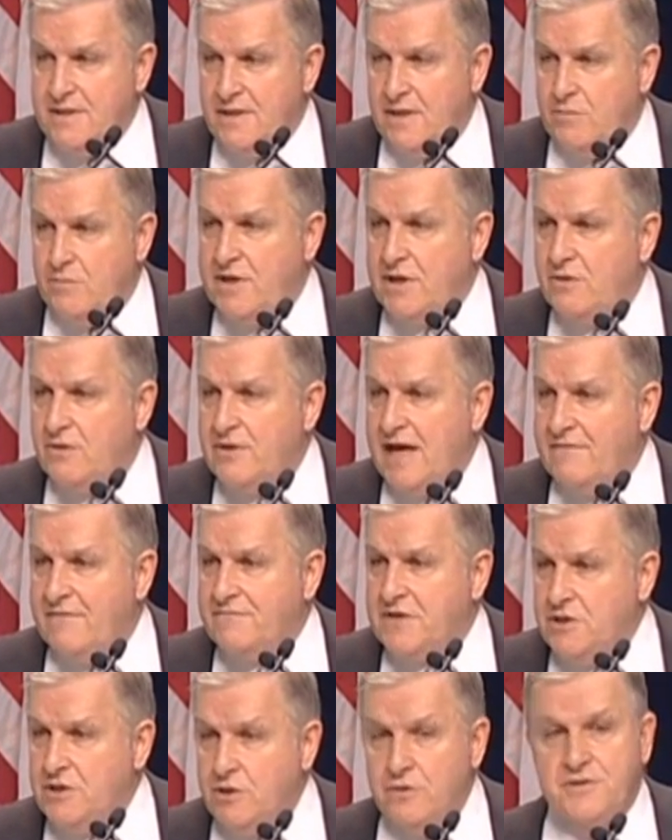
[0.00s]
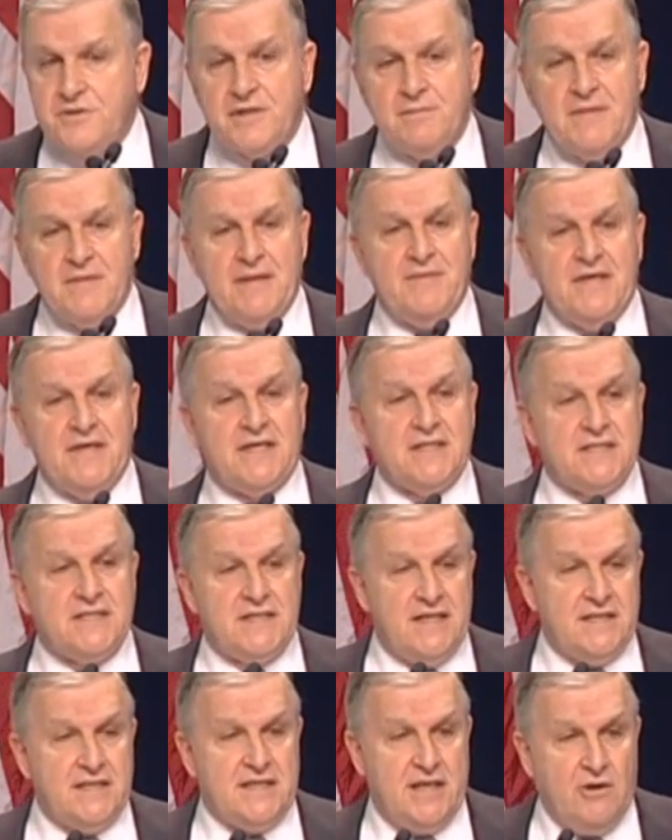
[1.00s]
And we don't have the youth that maybe can
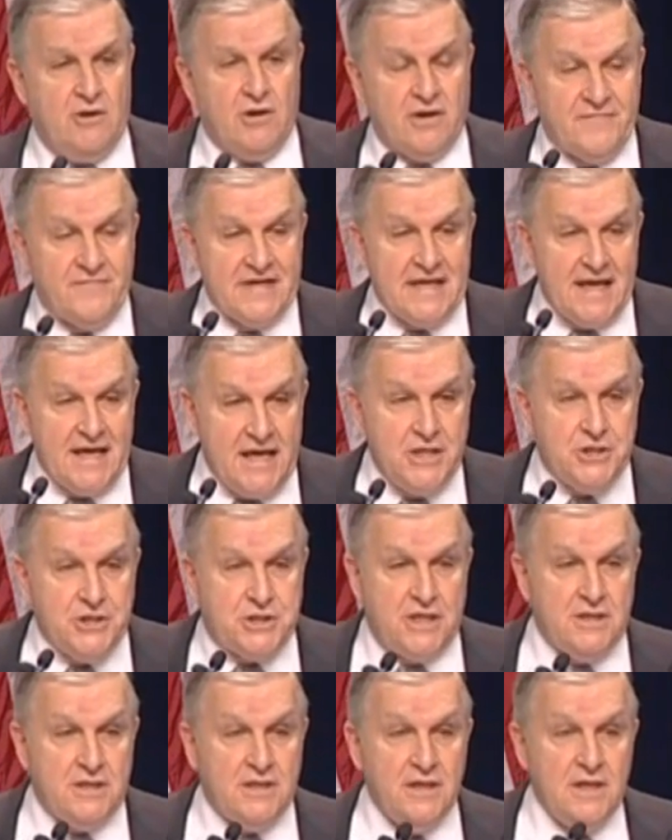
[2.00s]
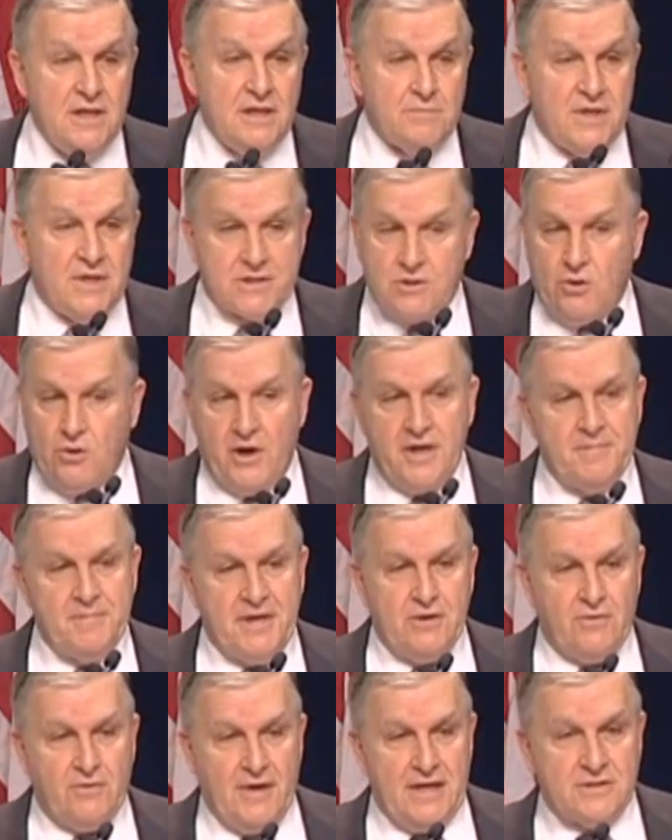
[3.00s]
take care of an aging but going to
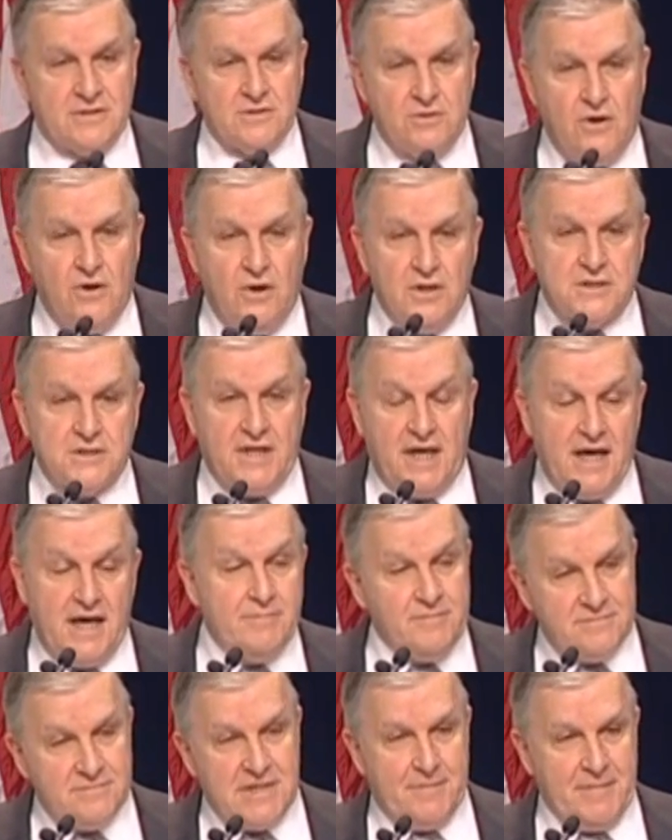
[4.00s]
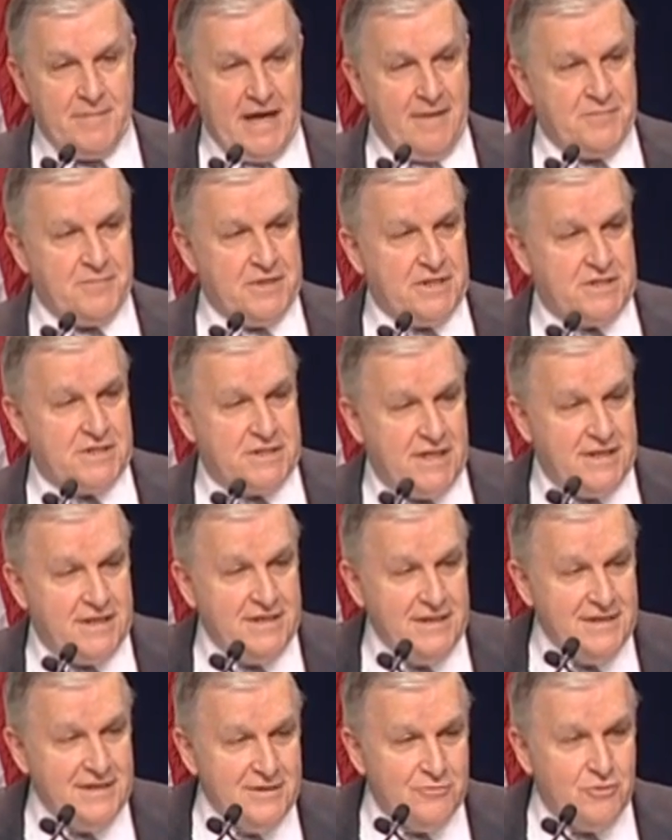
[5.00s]
be around a long time, I'm happy to
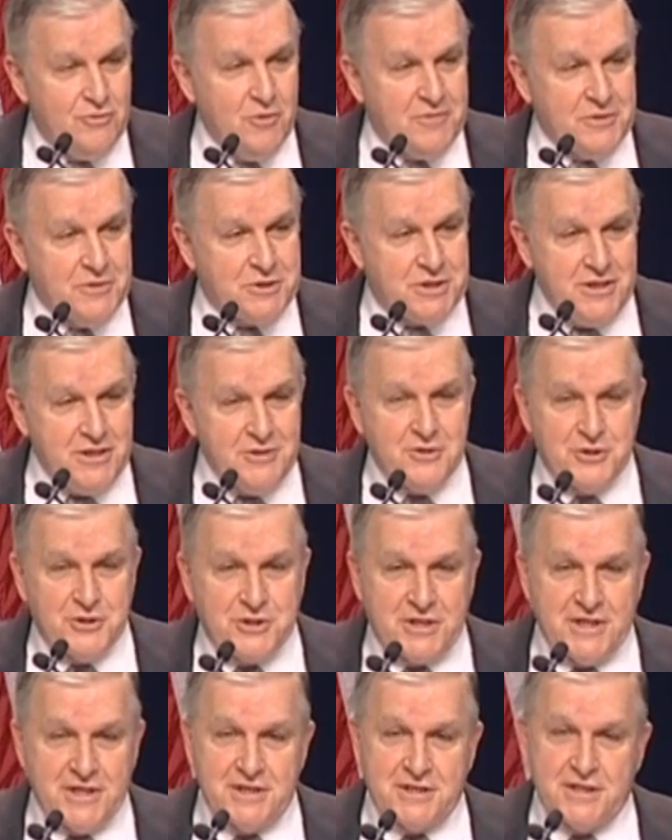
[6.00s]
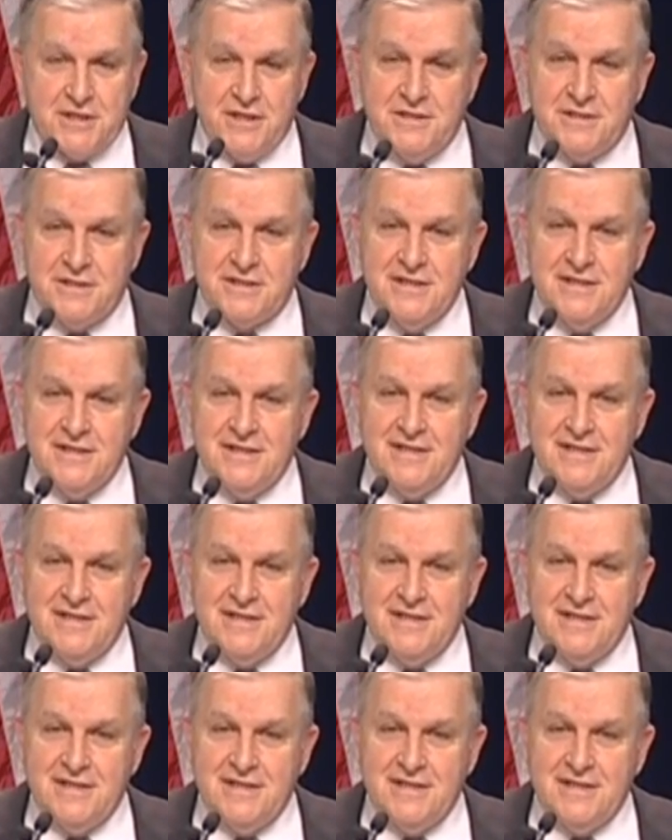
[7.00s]
say, group of senior citizens.